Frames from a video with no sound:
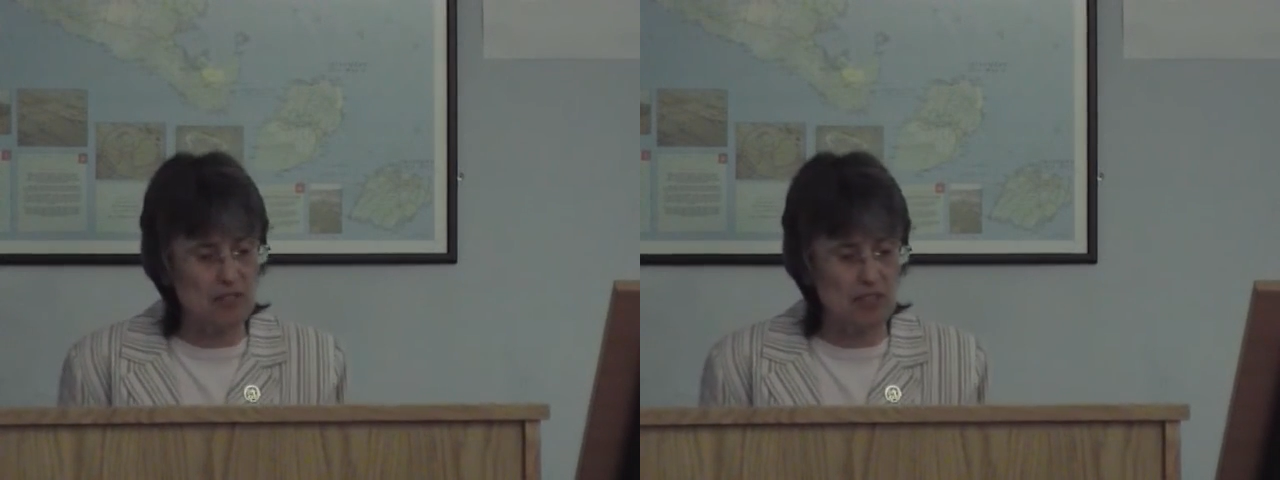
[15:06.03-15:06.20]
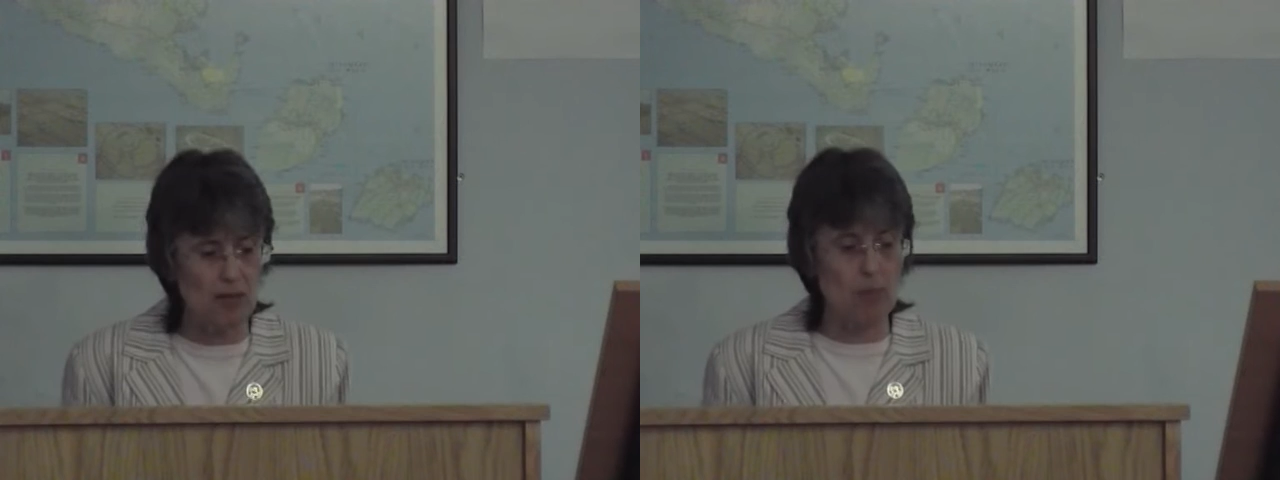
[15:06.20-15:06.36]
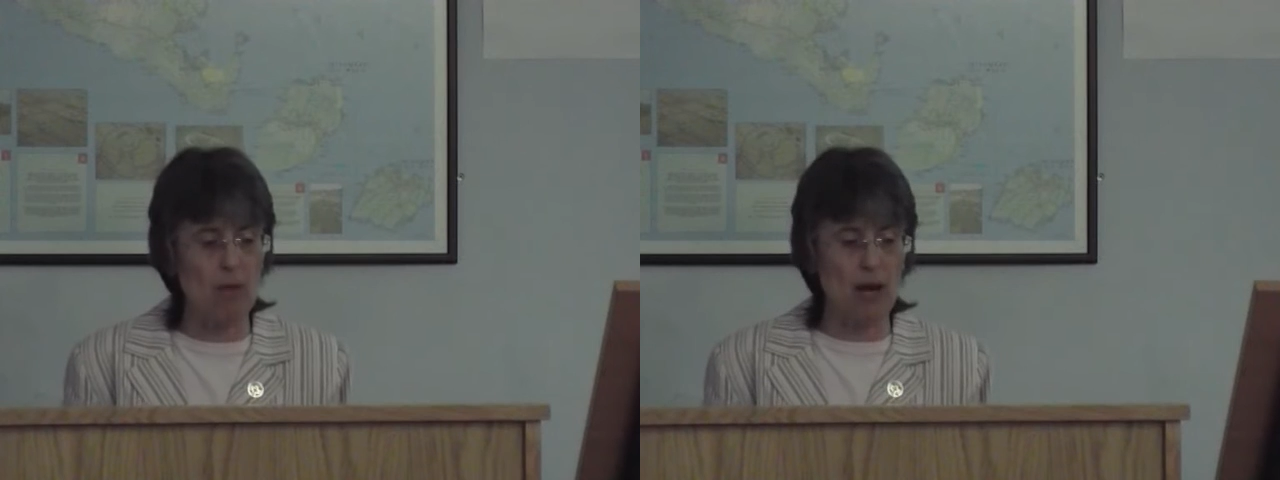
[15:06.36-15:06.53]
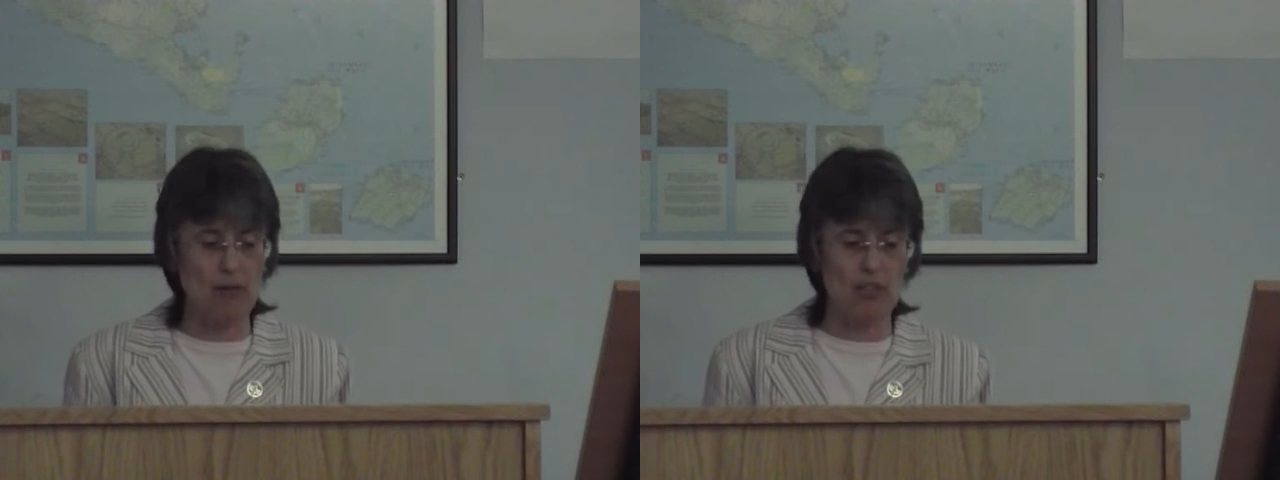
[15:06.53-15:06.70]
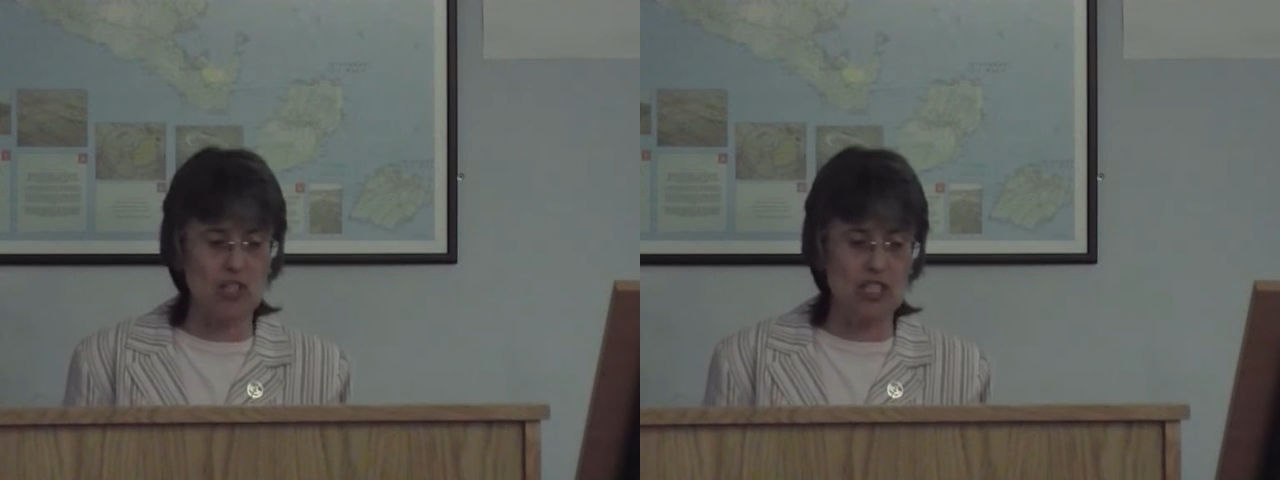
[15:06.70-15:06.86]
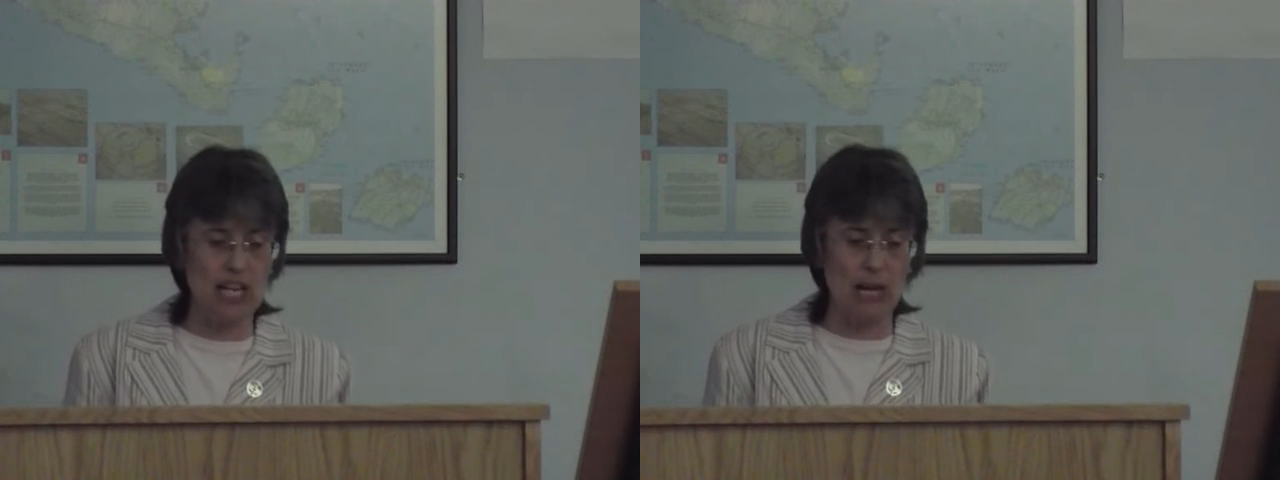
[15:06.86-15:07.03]
Civil
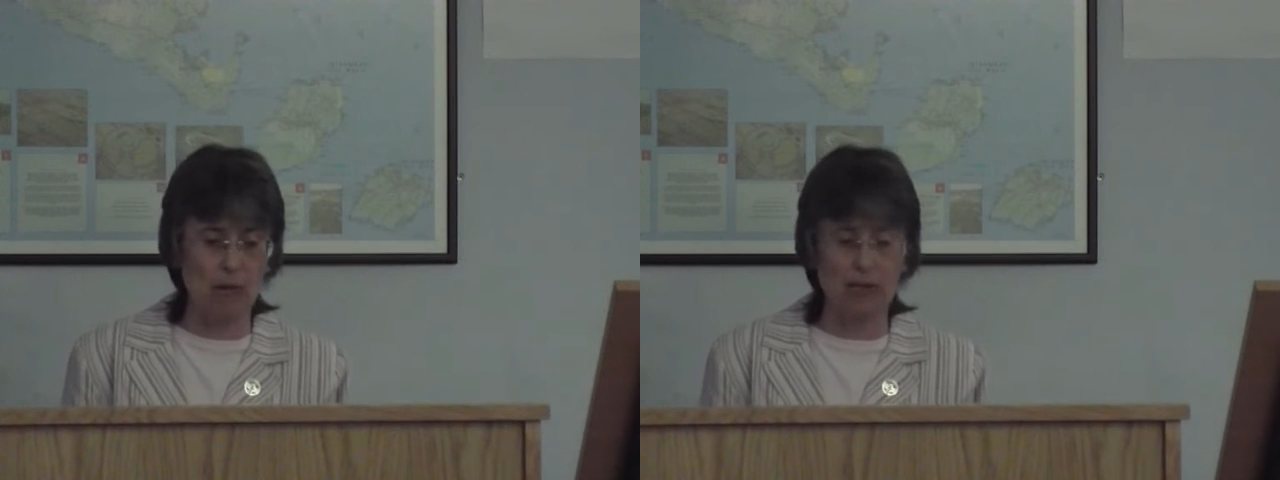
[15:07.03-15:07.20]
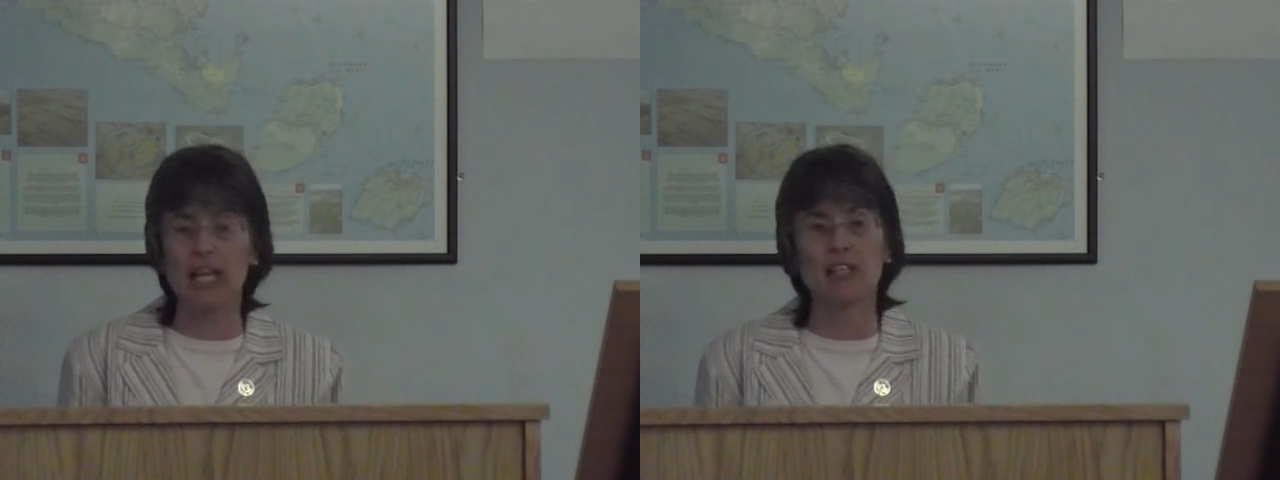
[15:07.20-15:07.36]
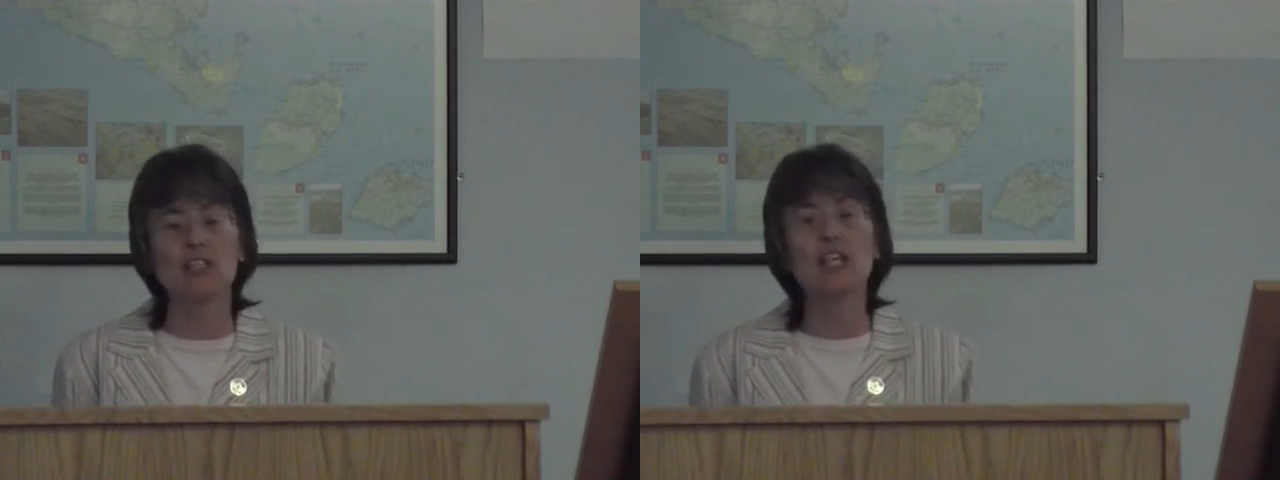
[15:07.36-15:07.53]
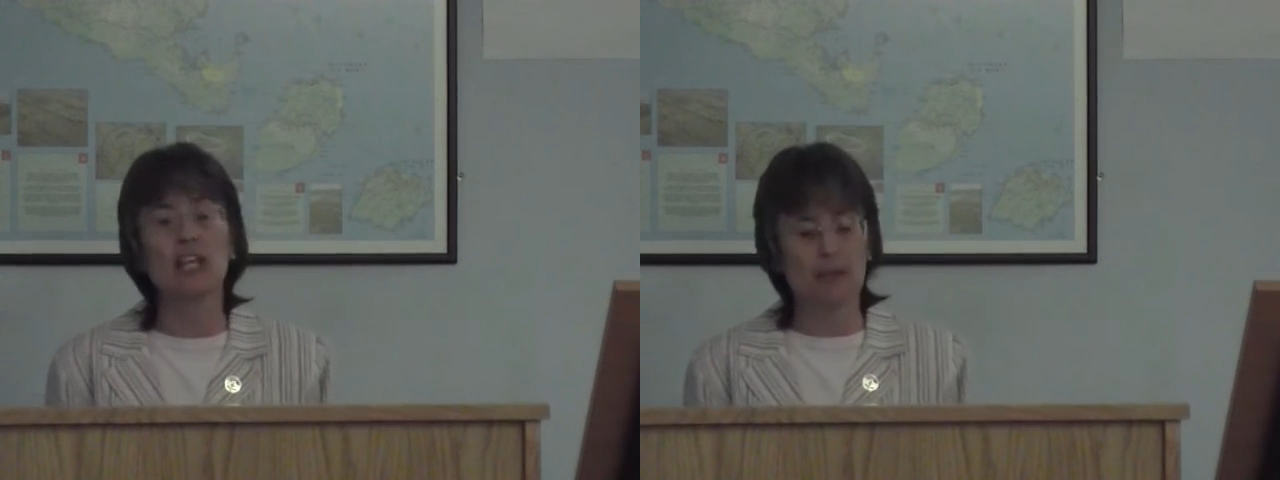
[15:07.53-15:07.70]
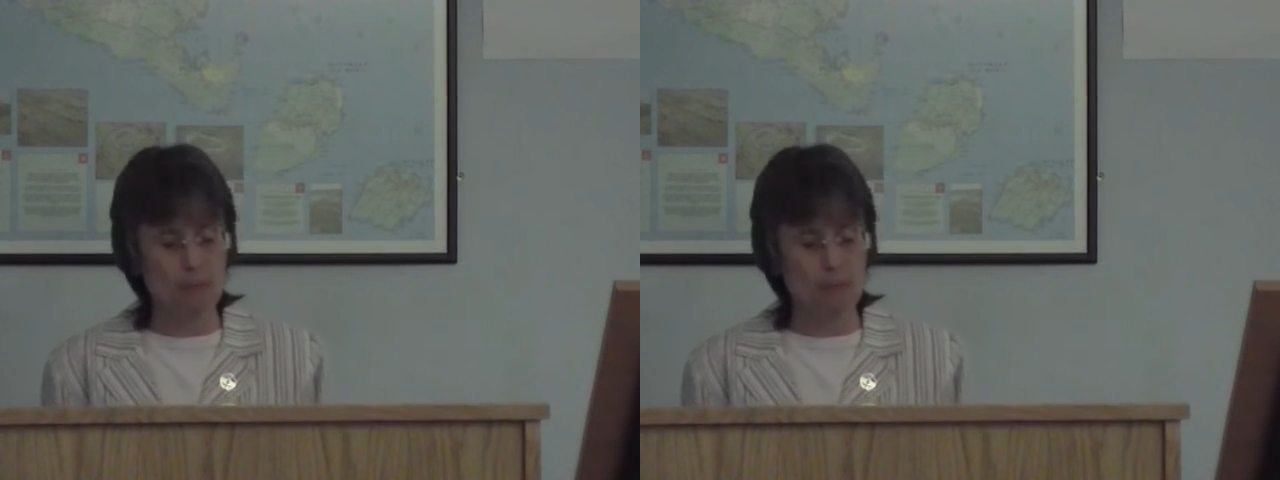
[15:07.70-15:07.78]
Parish Townland